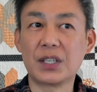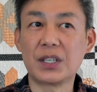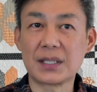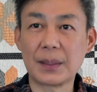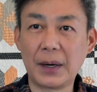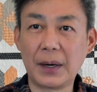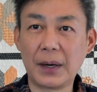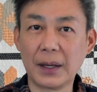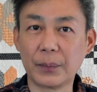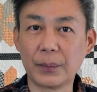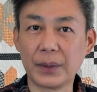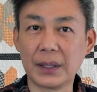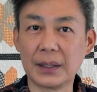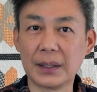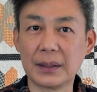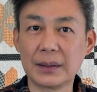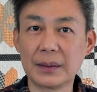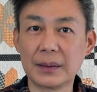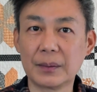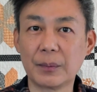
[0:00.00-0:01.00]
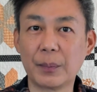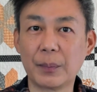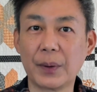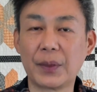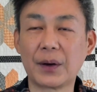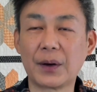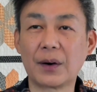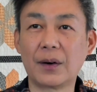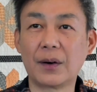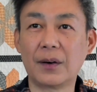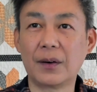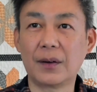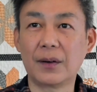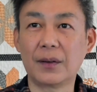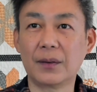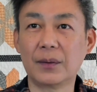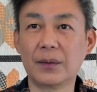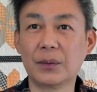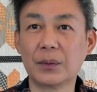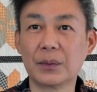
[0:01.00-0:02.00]
just Halloween, but they're
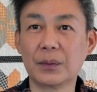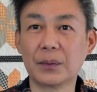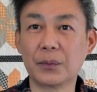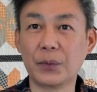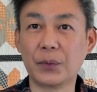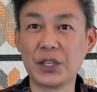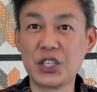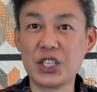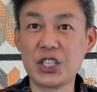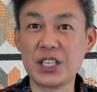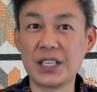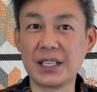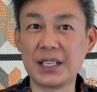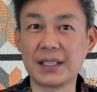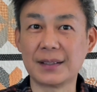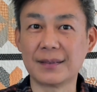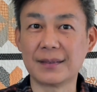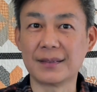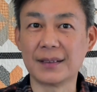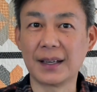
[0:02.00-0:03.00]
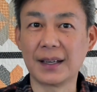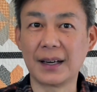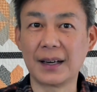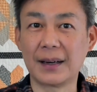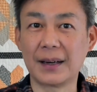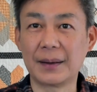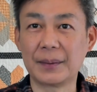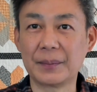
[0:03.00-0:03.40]
all witchy and